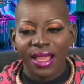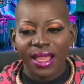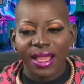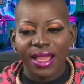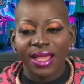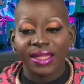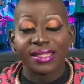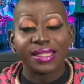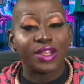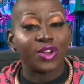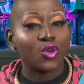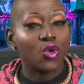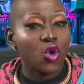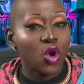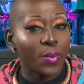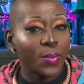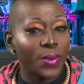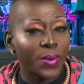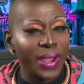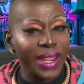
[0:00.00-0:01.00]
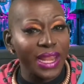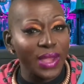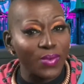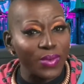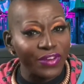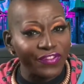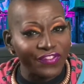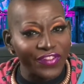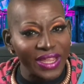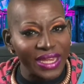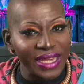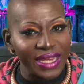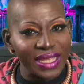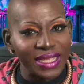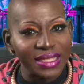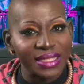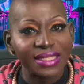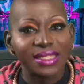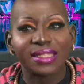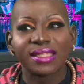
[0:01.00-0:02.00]
is incorporated with
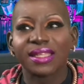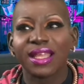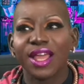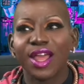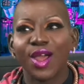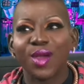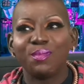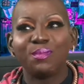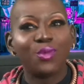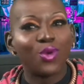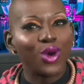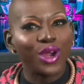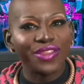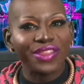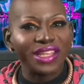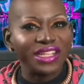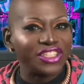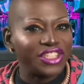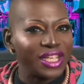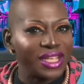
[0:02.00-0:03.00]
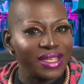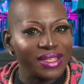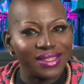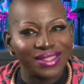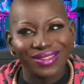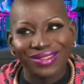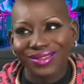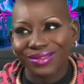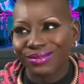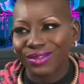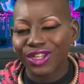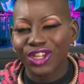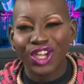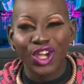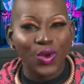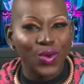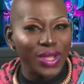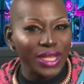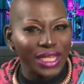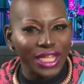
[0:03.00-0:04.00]
fitness, more than just
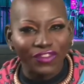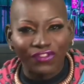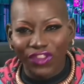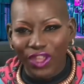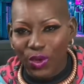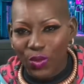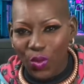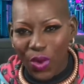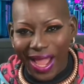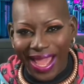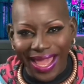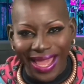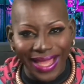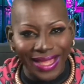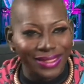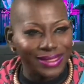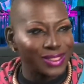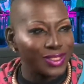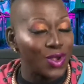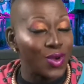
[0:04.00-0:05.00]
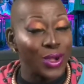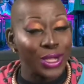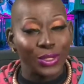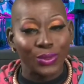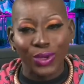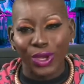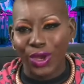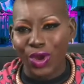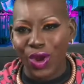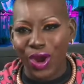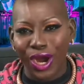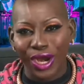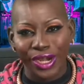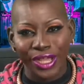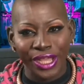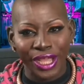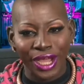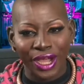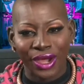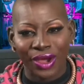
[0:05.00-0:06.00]
going lifting weights, going doing
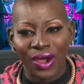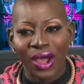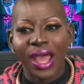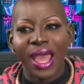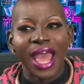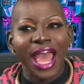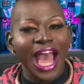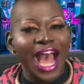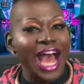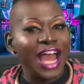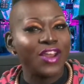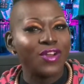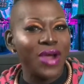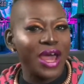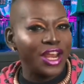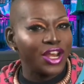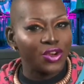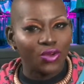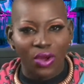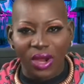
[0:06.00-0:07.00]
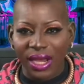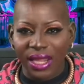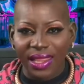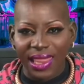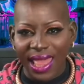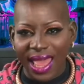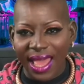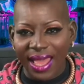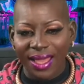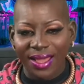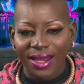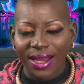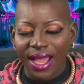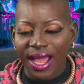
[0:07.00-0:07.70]
cardio. I know how to do all of that.